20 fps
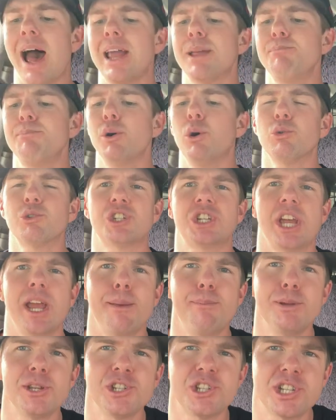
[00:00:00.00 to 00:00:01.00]
Paintball
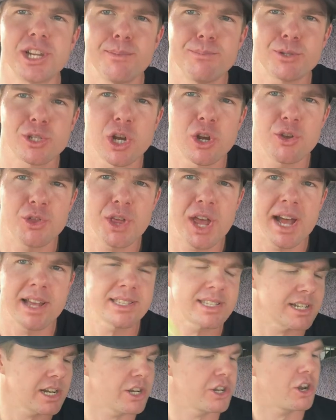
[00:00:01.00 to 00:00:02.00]
Championship
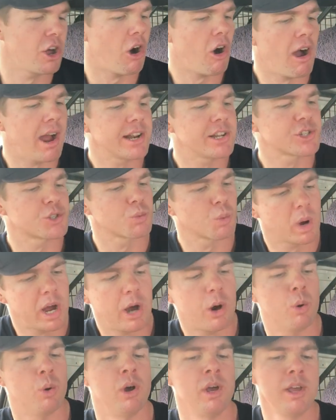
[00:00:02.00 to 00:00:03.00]
2009 as
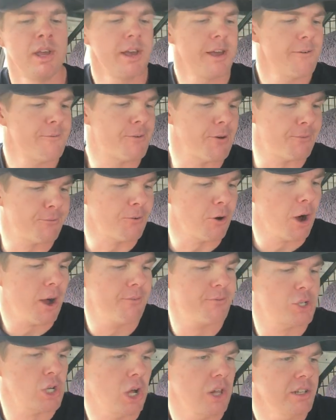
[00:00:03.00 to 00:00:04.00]
well
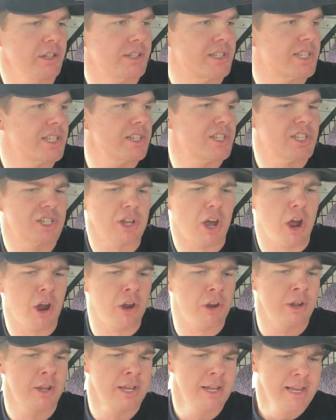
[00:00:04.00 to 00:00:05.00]
for $5.
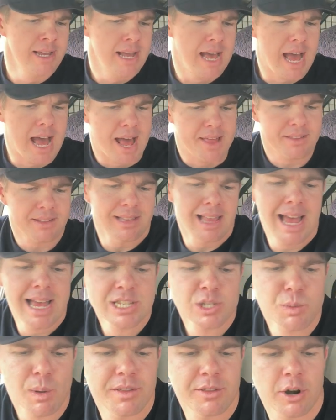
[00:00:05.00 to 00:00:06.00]
So uh, the
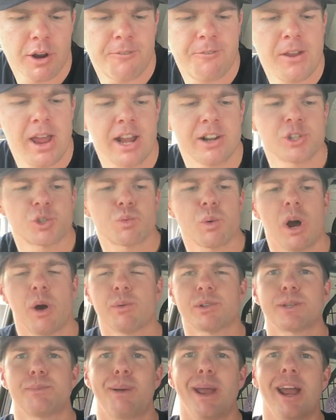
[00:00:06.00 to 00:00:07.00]
last one that I found as
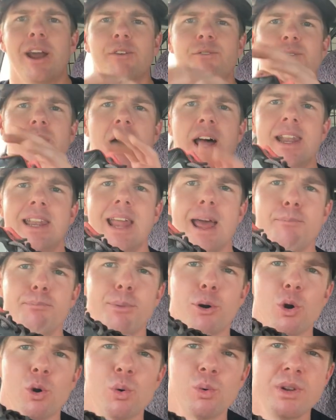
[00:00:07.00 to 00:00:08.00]
well was a pair of uh,
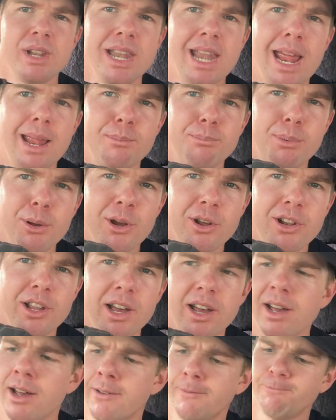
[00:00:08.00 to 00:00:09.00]
netball
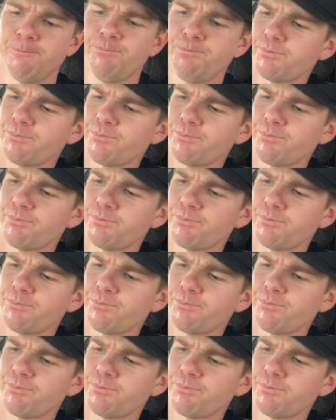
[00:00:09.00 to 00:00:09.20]
Netburner